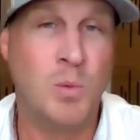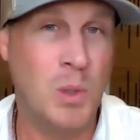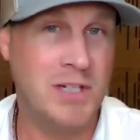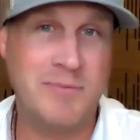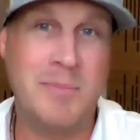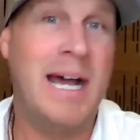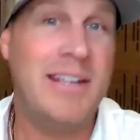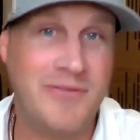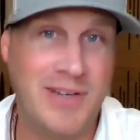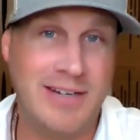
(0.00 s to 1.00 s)
One of
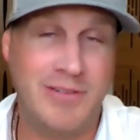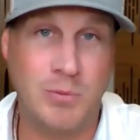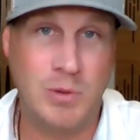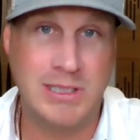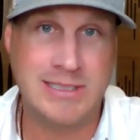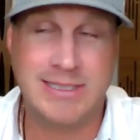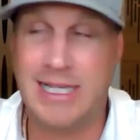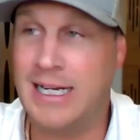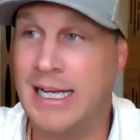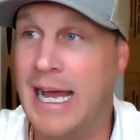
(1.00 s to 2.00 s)
my favorite ones
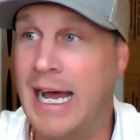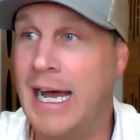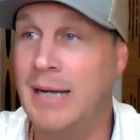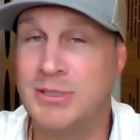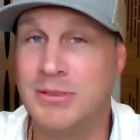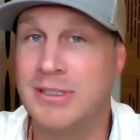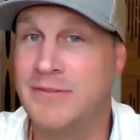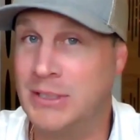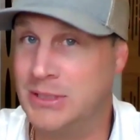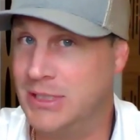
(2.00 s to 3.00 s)
that I absolutely
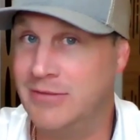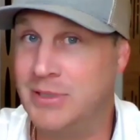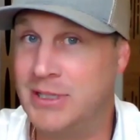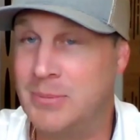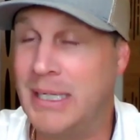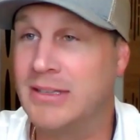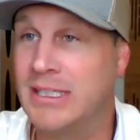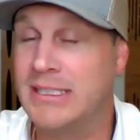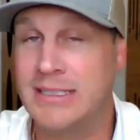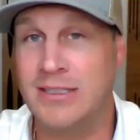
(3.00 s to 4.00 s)
fell in love with about
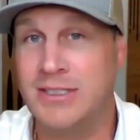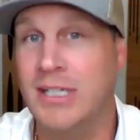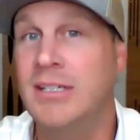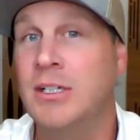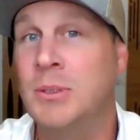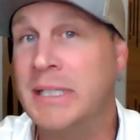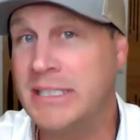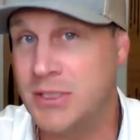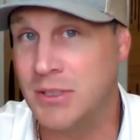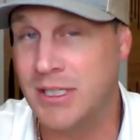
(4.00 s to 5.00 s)
this, and I'll tell you a quick
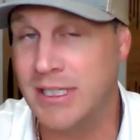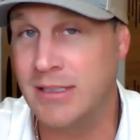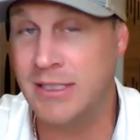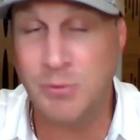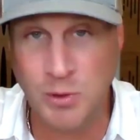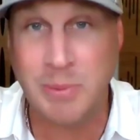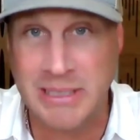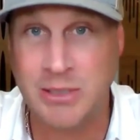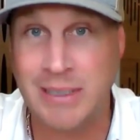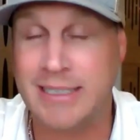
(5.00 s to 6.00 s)
story, and it will
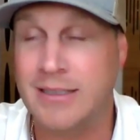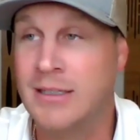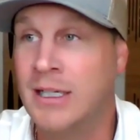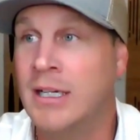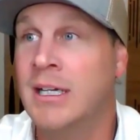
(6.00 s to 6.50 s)
be quick.